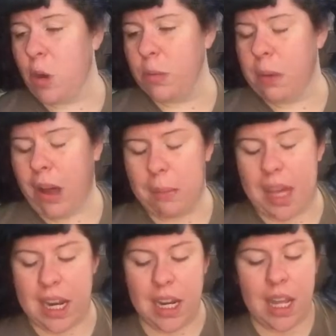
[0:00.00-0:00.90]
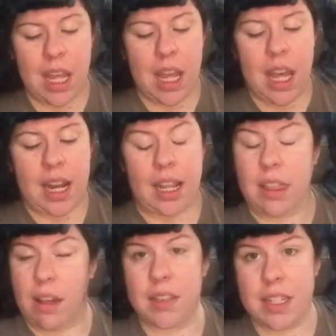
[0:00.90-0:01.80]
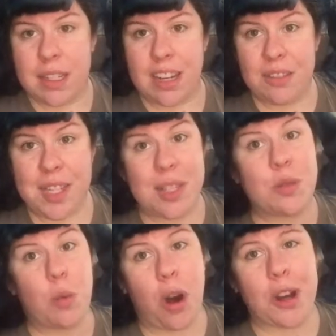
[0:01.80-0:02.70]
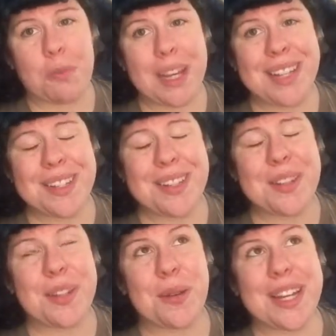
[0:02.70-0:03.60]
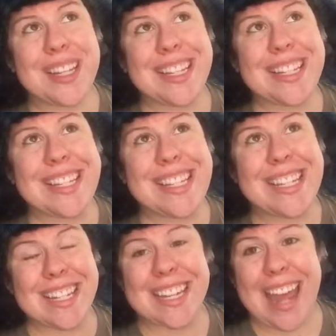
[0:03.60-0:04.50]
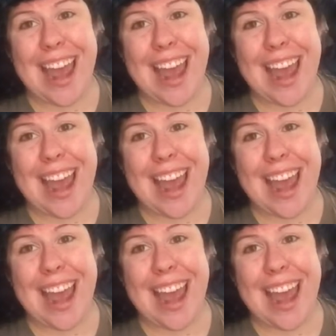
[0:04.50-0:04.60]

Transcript: Hold pomade, and I love this stuff because it's water-based, so it doesn't